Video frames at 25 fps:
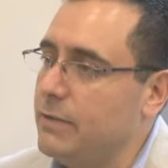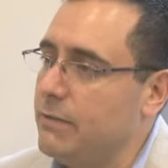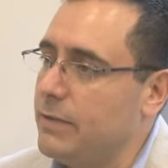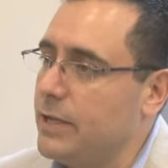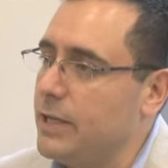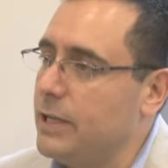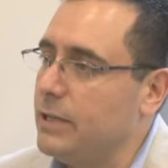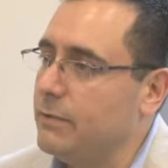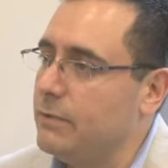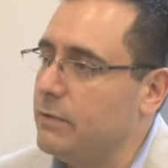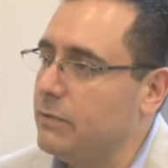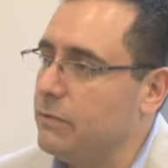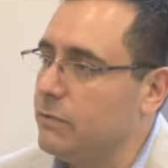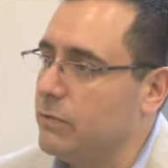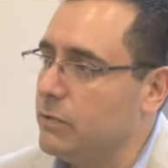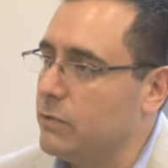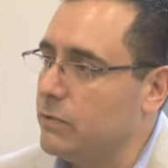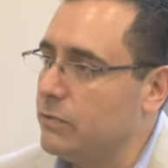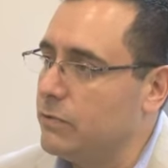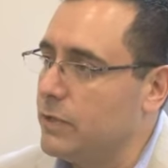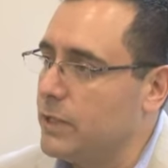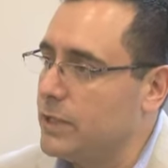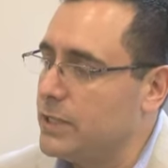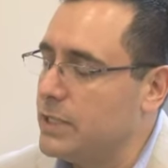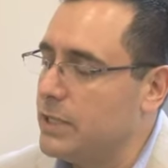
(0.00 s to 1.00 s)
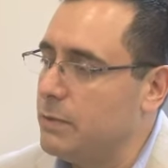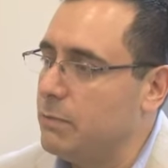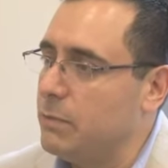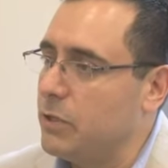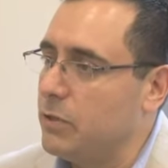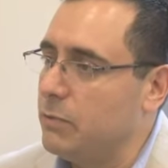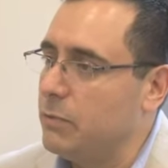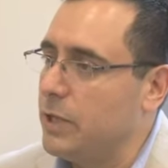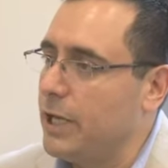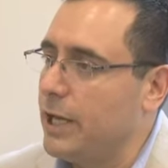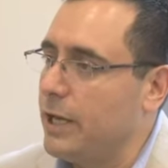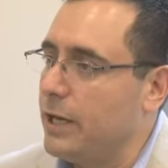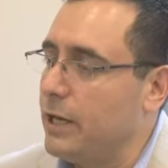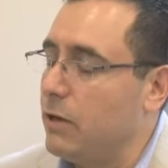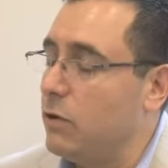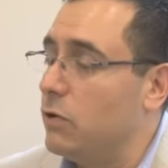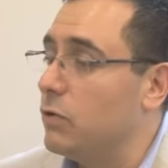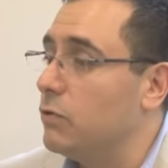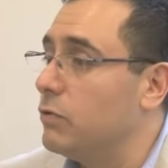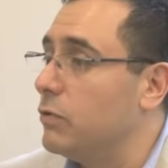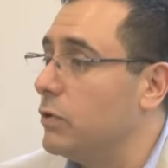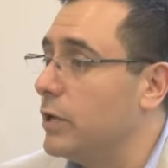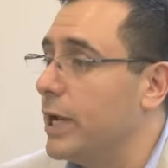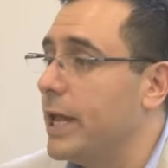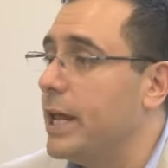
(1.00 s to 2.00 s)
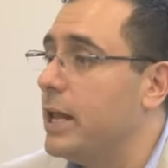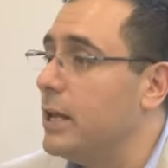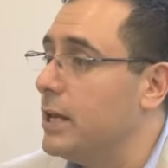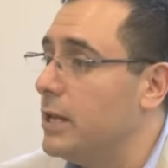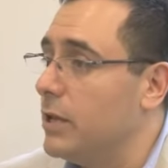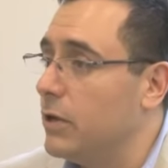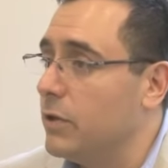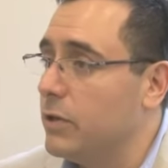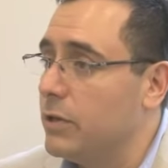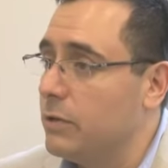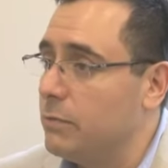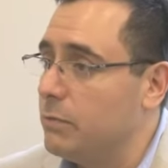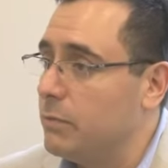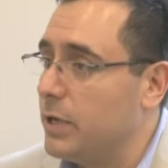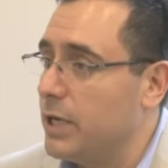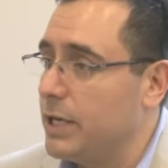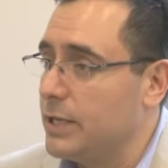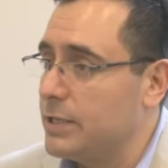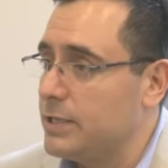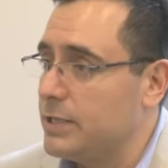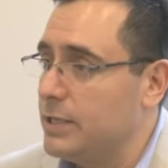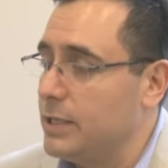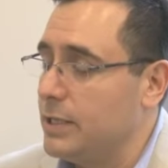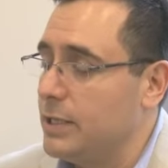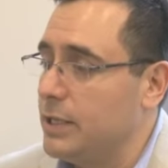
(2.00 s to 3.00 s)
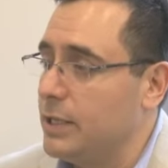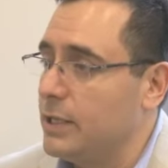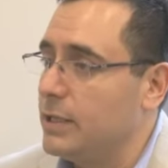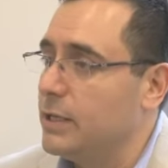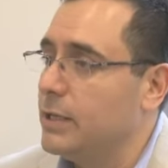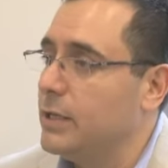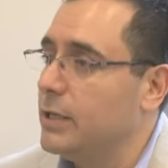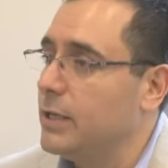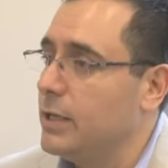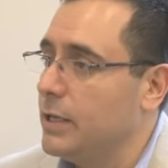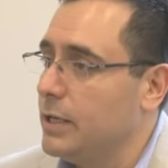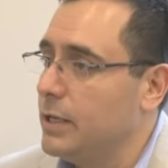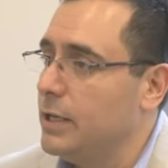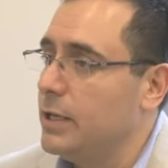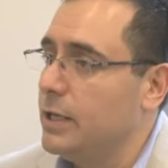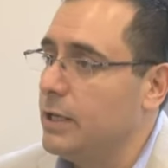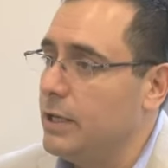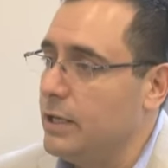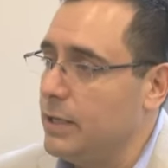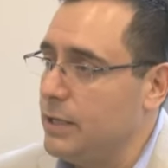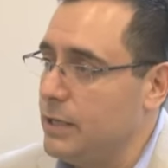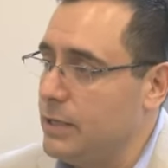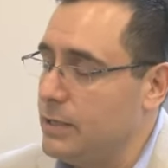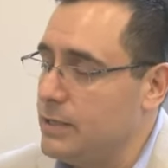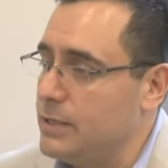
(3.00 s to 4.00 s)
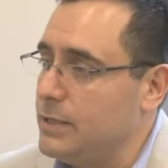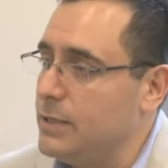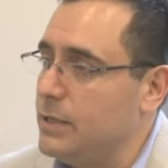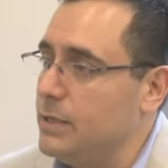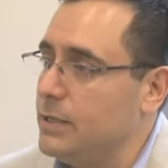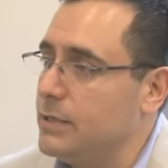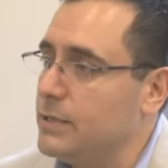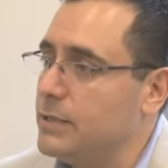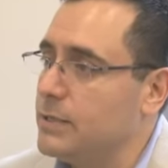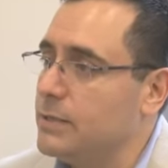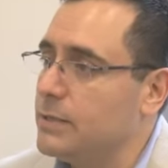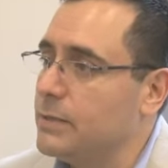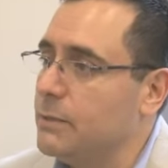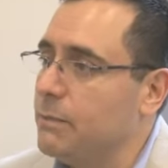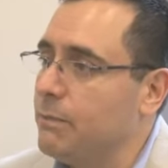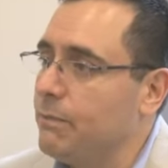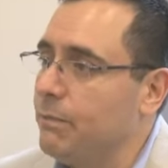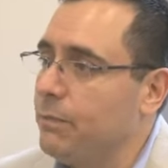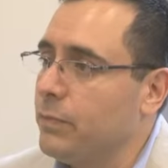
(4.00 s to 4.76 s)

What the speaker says: available for falciparum malaria or for any other parasitic disease.